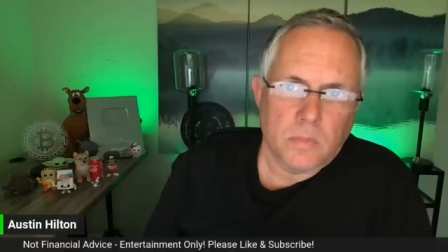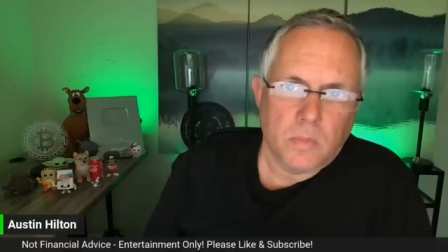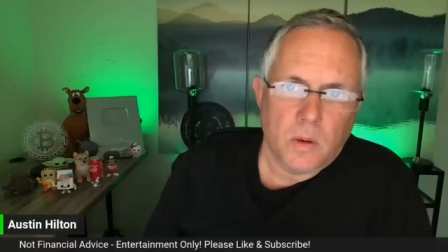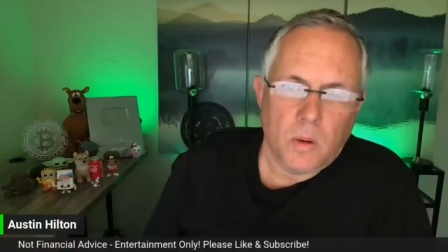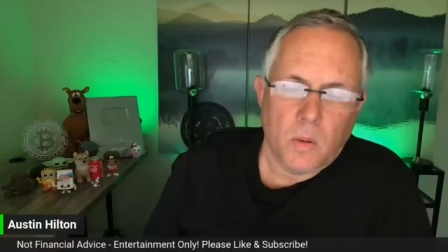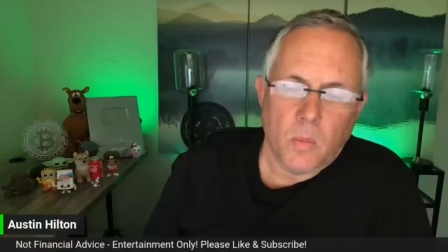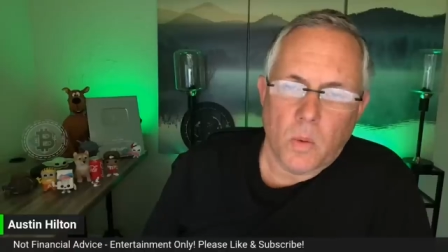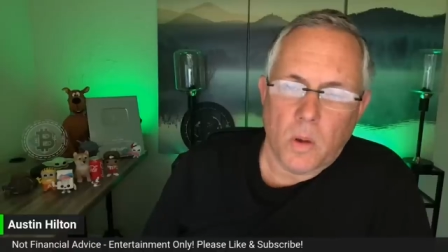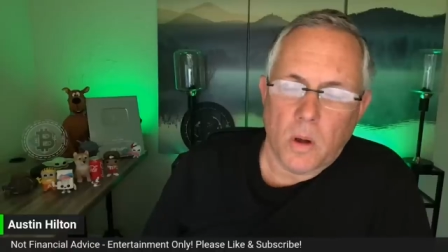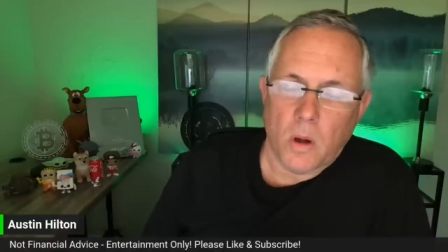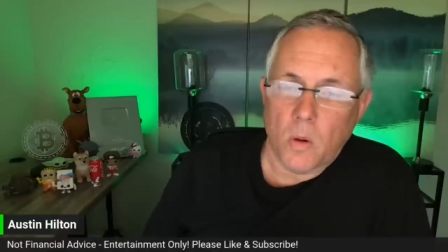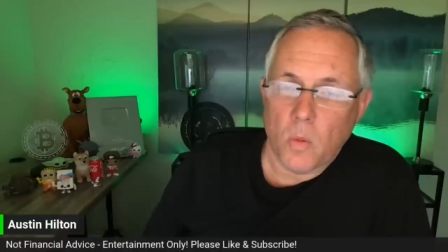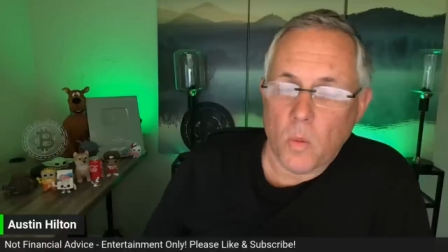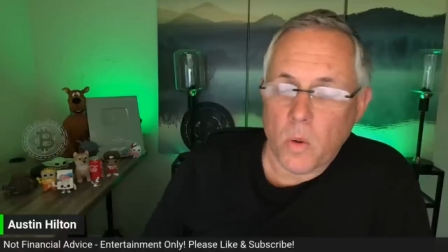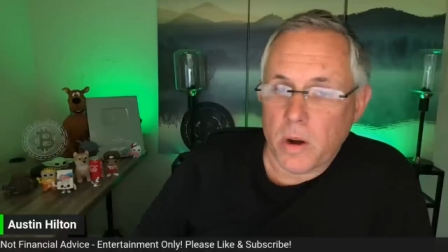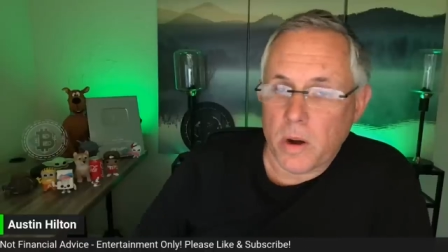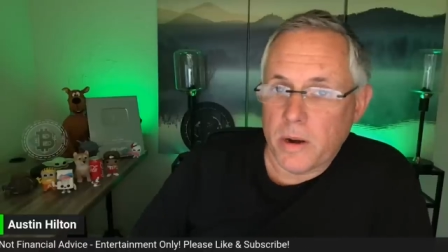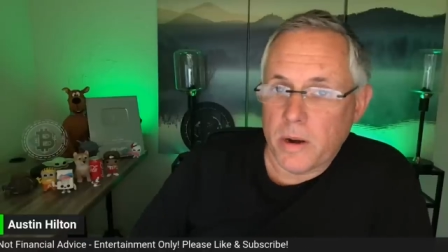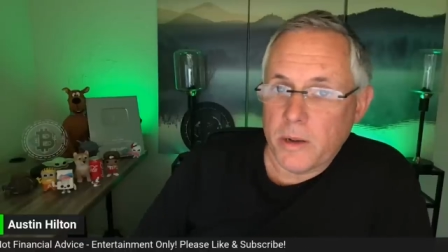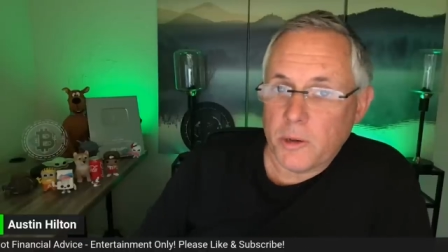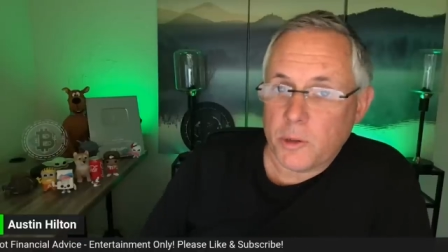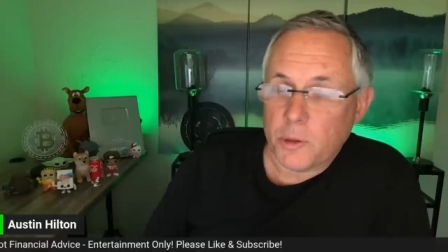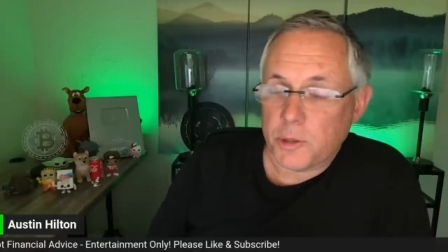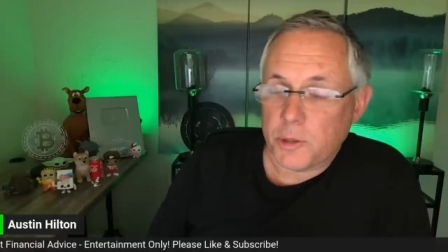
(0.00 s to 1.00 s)
Well, what an
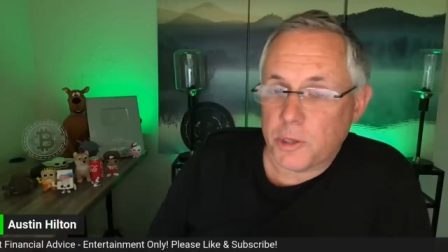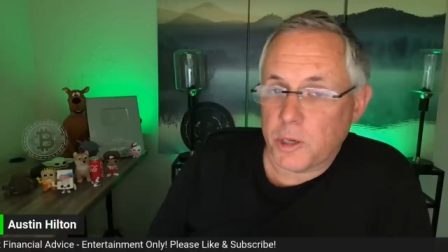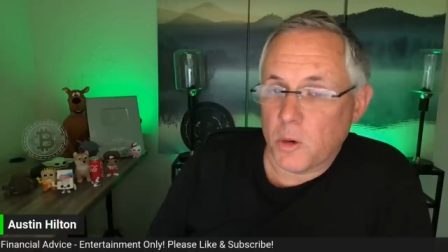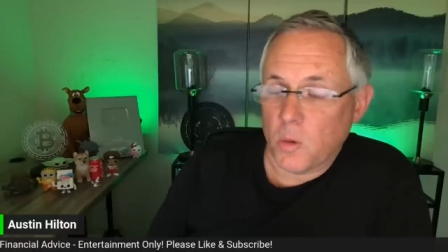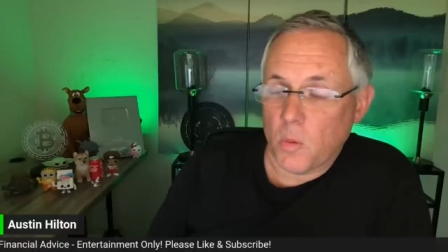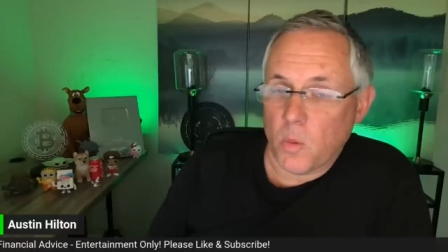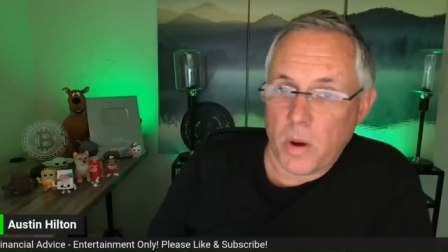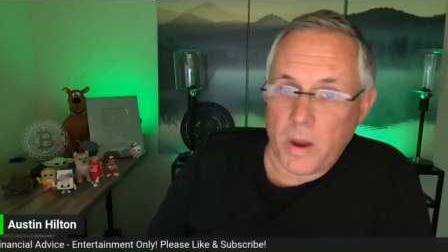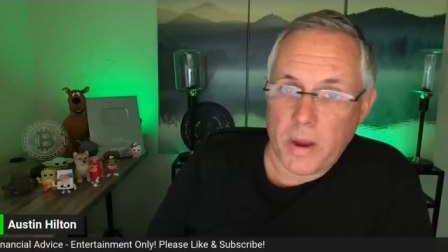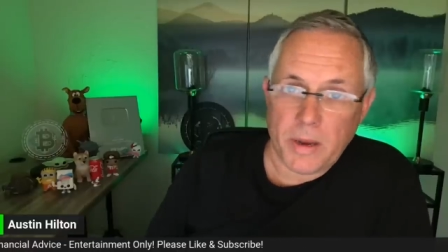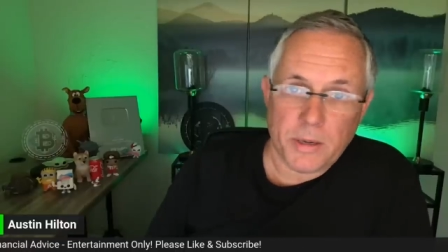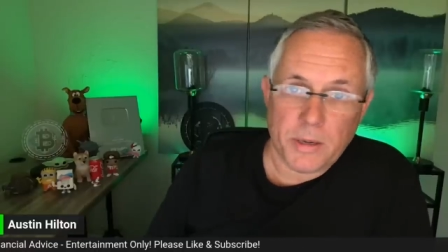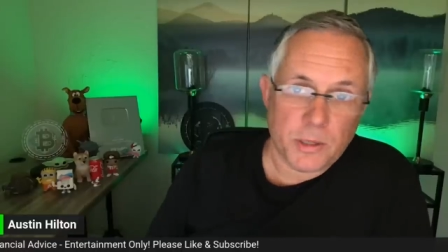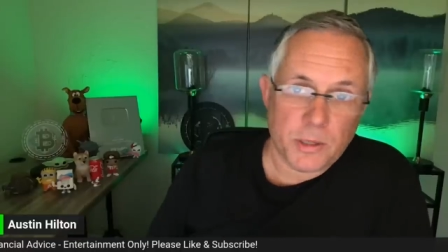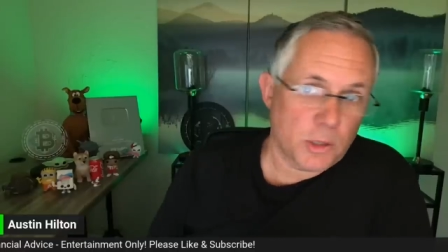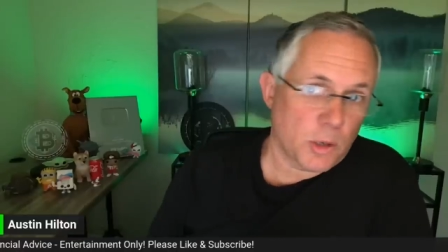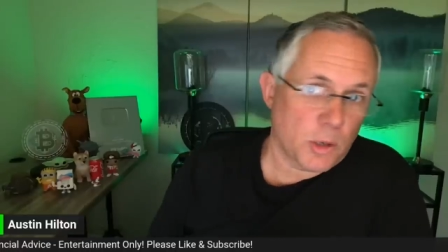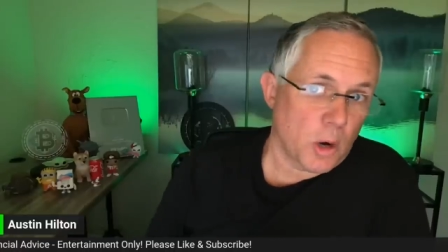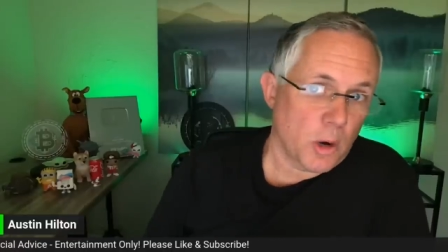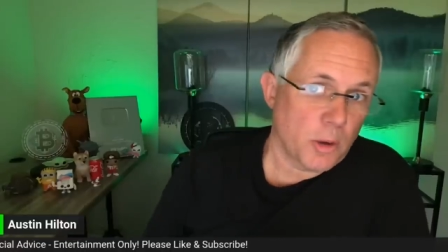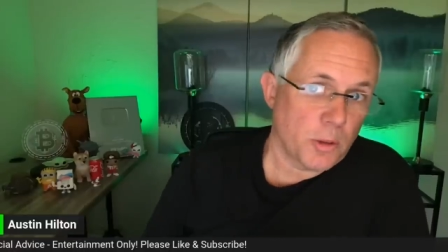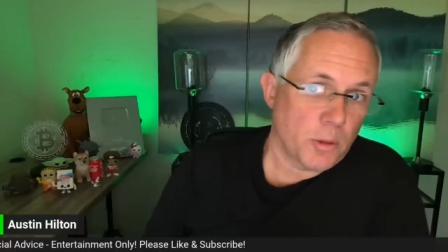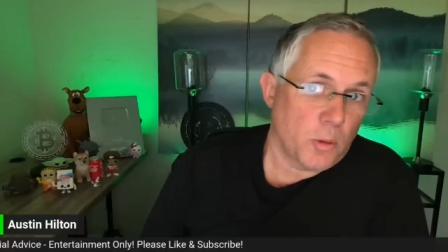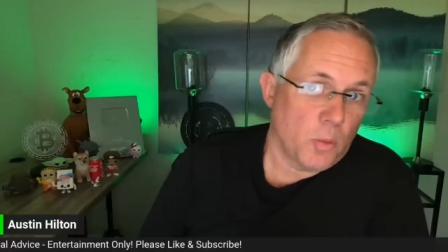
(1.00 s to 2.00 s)
interesting way to
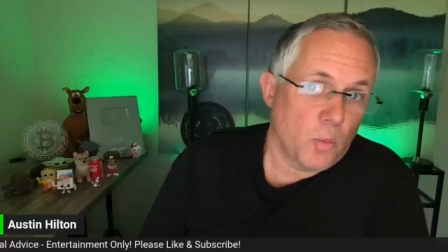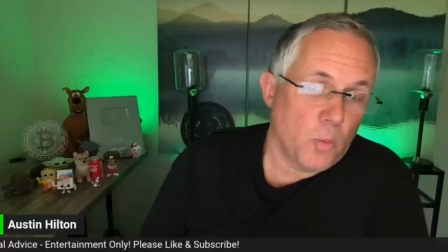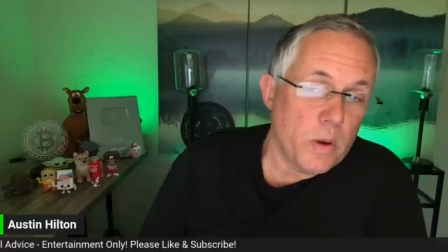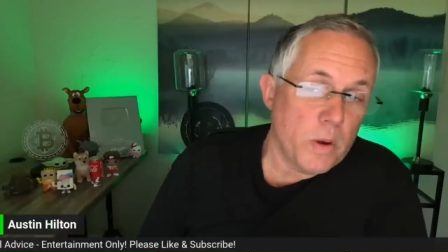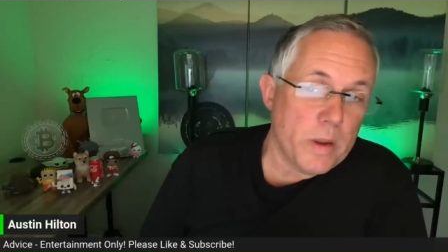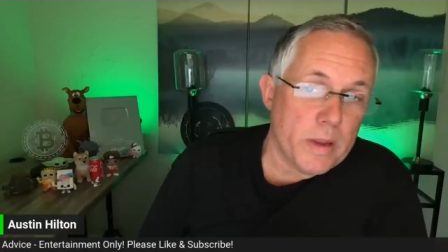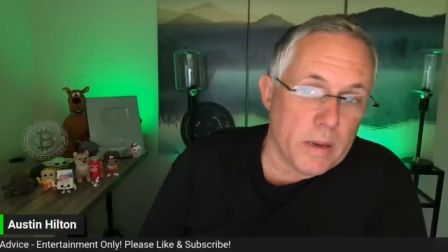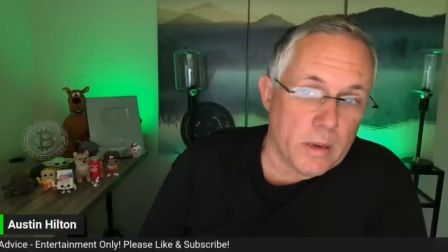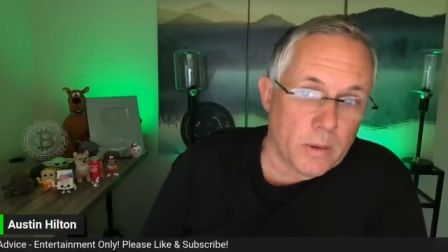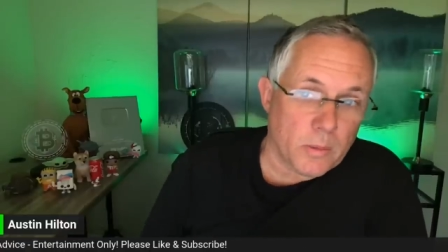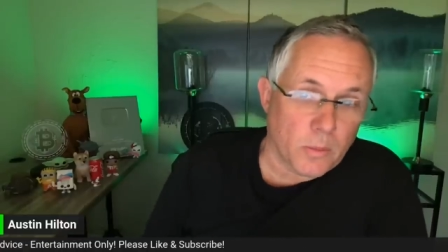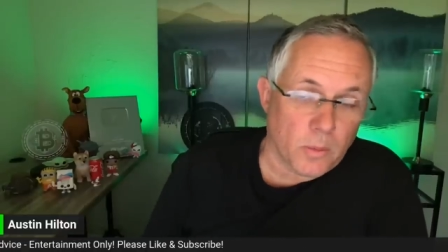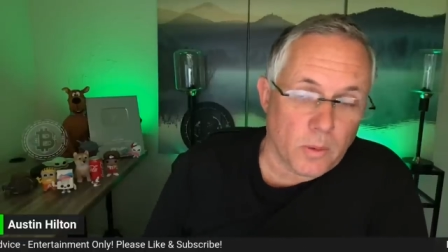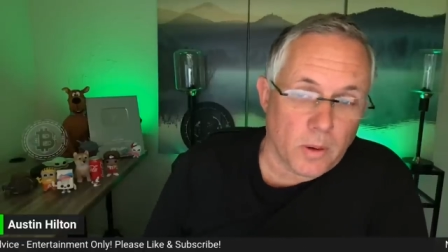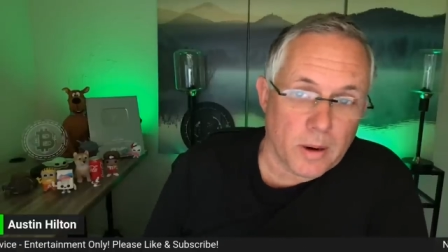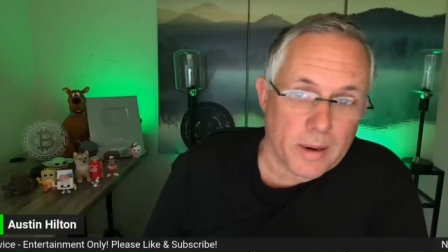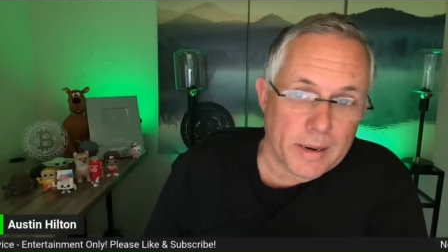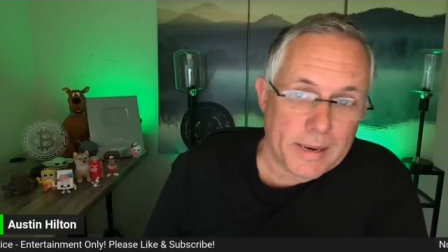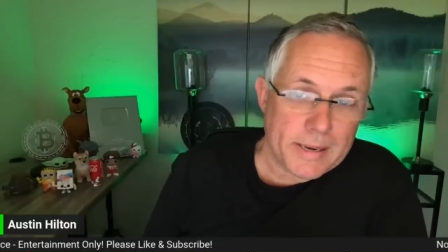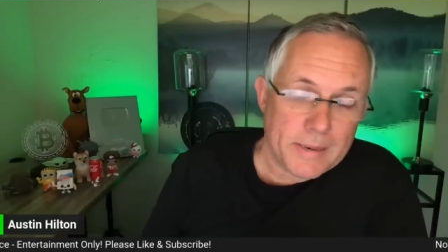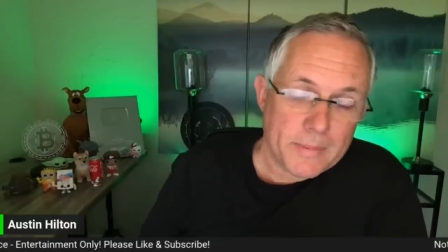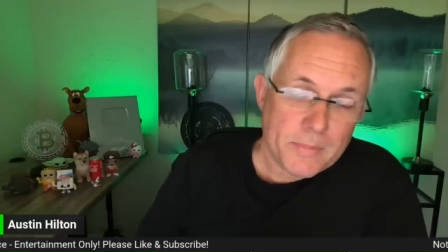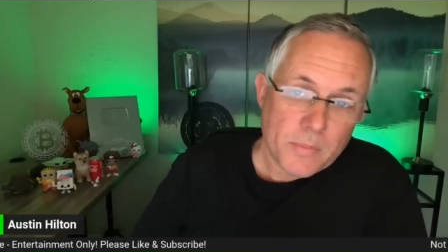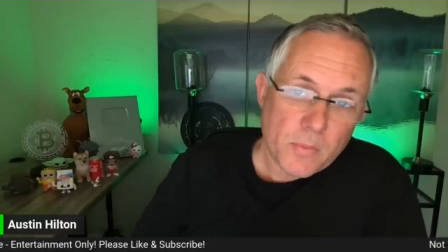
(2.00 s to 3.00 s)
start the week,
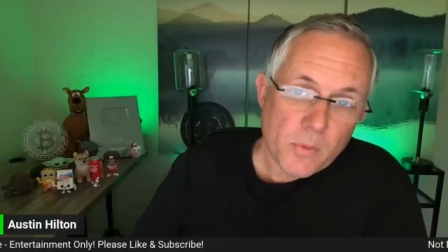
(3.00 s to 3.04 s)
right?